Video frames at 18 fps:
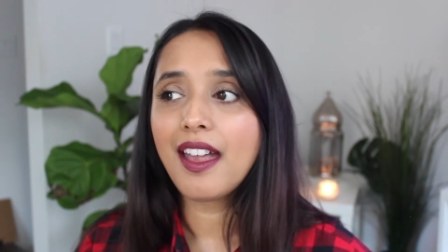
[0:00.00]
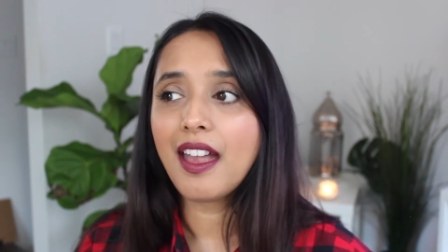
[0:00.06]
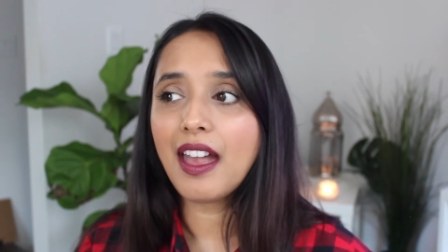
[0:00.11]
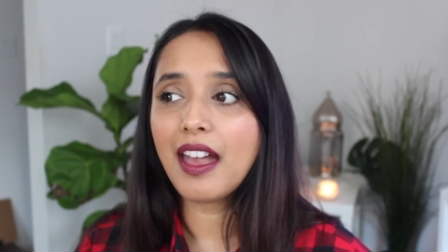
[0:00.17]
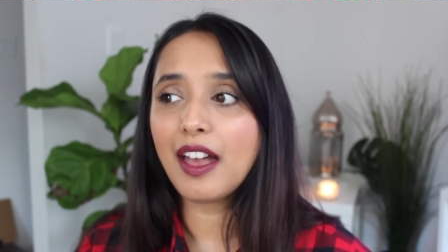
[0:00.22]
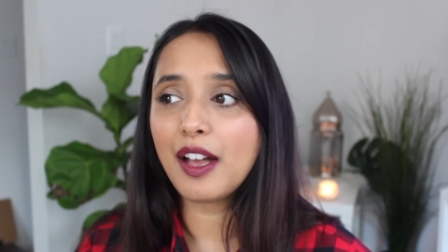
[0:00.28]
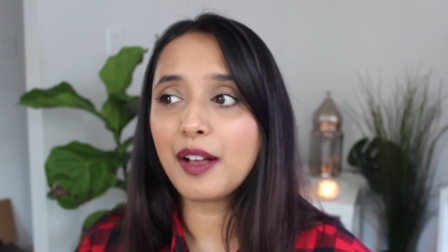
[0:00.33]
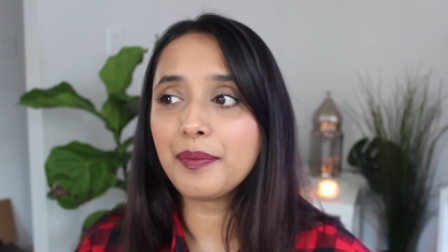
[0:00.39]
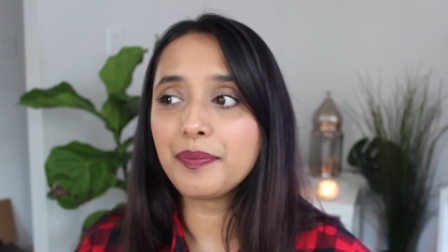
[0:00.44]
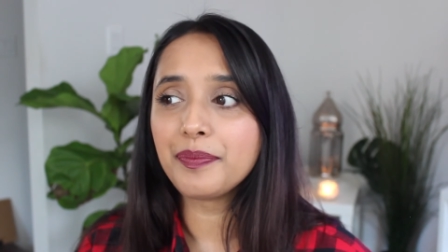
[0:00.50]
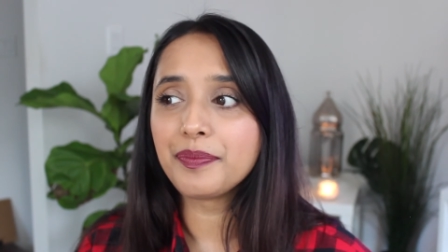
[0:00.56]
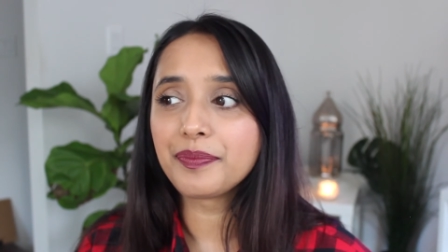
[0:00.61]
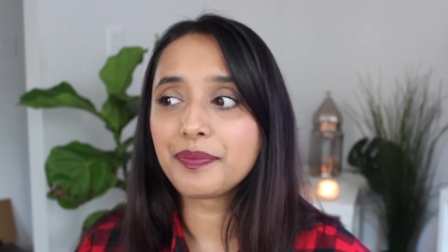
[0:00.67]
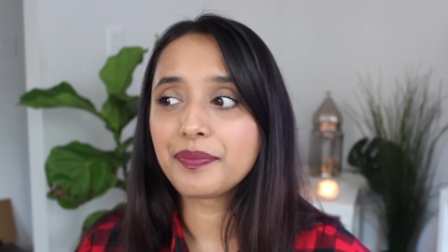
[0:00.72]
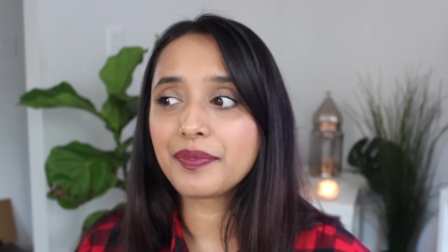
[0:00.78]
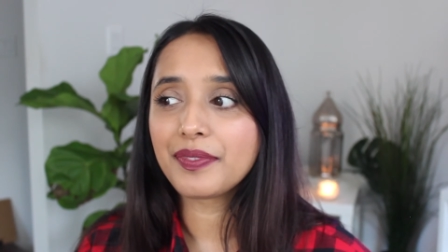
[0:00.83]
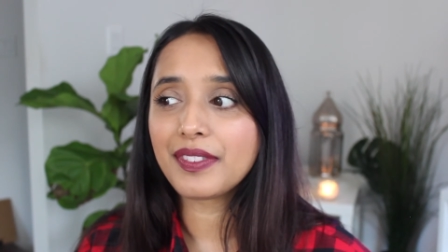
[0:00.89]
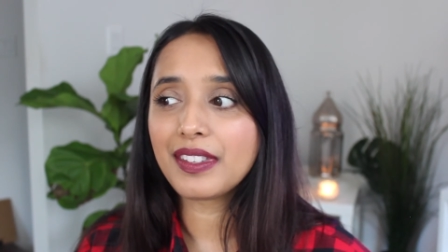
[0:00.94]

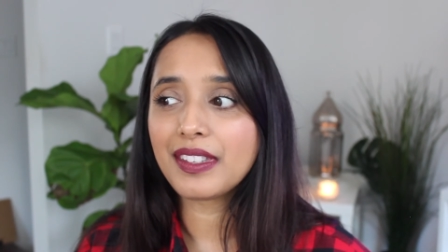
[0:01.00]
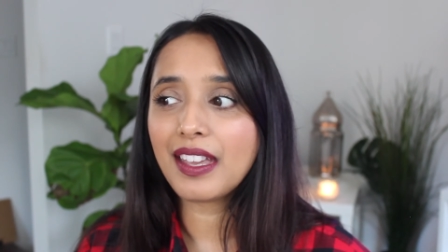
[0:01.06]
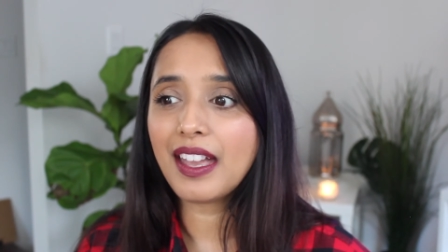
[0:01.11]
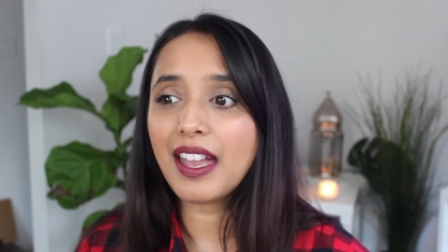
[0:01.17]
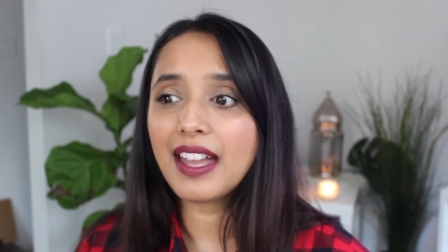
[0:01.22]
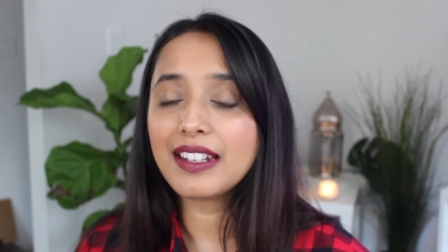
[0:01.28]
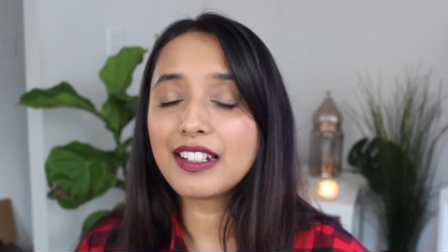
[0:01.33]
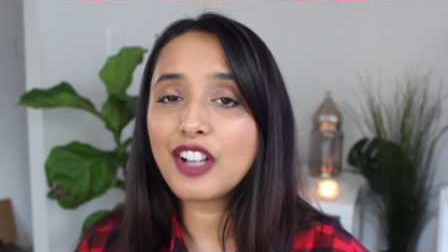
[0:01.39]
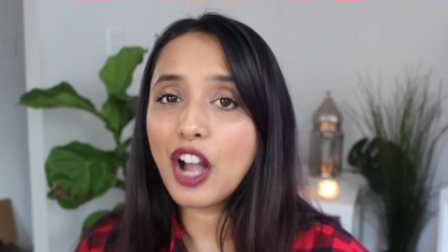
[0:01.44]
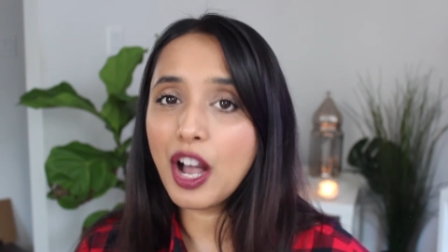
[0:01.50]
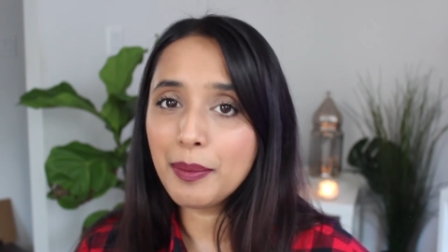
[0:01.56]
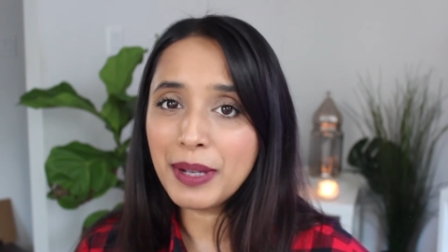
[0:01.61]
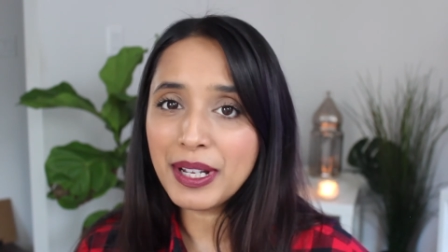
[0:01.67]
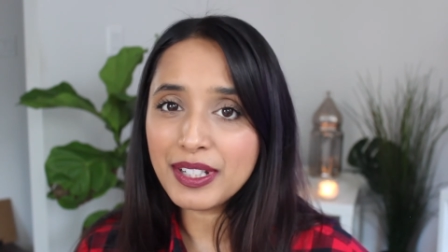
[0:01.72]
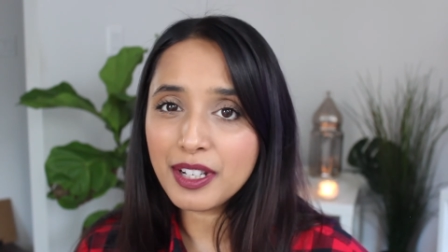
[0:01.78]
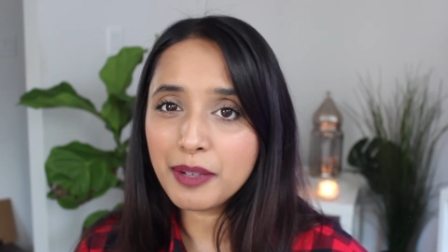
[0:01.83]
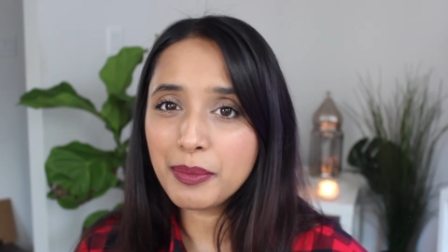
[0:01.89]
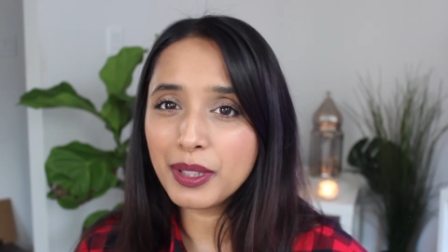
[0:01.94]
And
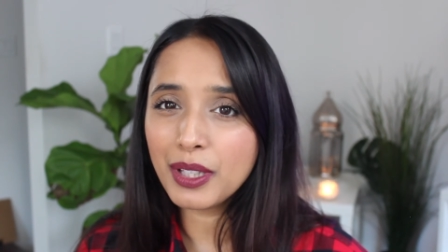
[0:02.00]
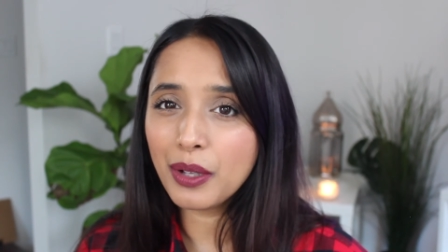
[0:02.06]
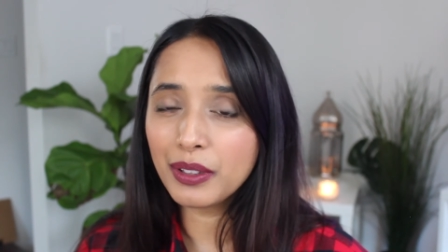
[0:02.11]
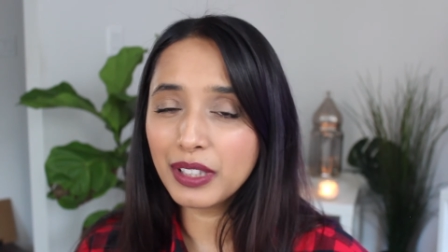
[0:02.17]
comment down below,